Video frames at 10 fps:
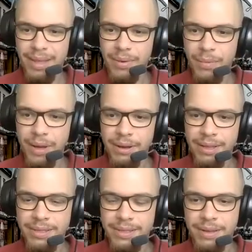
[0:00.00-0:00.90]
where
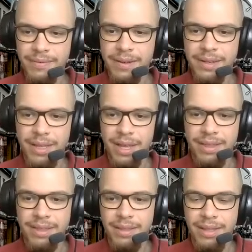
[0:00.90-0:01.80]
in Suffolk,
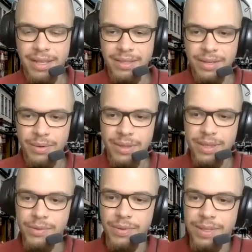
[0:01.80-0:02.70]
and let's go with
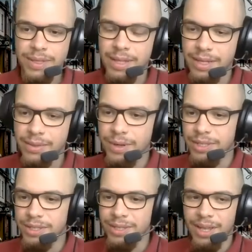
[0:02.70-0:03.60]
this one as the last question.